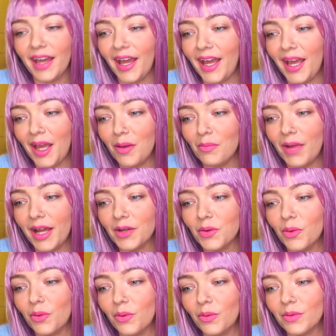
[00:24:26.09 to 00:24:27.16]
I
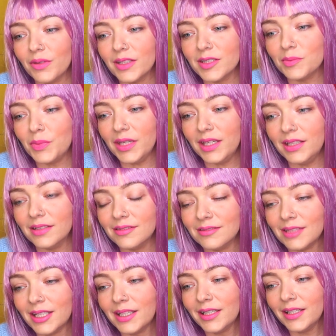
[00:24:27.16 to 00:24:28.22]
know there's
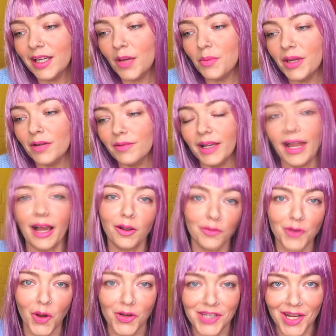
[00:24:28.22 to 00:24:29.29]
been a bit of a lack
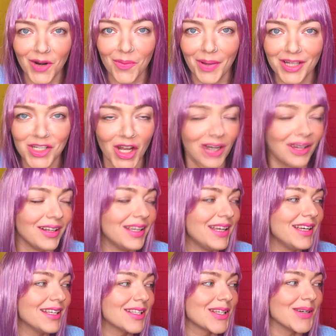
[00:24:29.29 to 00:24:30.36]
of content on my channel,
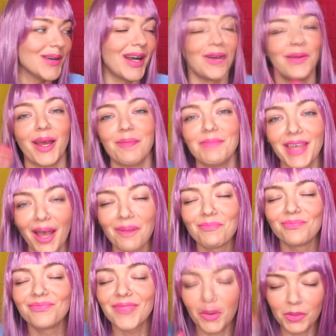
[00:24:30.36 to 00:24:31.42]
so anyway, yeah,
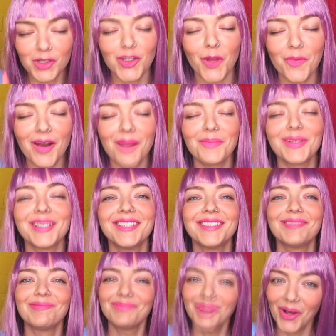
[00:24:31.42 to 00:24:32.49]
I'm gonna stop
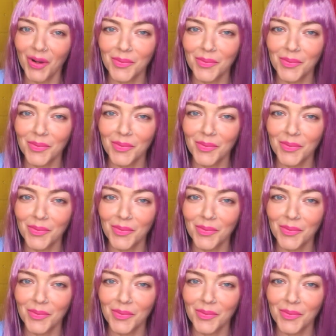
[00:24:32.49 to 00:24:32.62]
rambling.